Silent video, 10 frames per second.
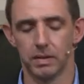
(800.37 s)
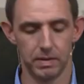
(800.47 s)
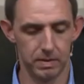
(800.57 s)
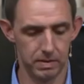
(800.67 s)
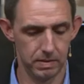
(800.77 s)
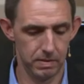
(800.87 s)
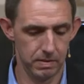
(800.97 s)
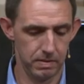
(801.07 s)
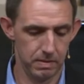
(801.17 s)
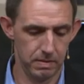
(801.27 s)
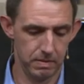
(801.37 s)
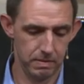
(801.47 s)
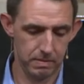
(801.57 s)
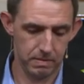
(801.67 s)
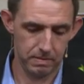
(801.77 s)

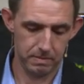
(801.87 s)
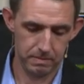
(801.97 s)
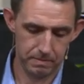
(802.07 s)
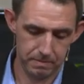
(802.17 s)
Nobody speaks.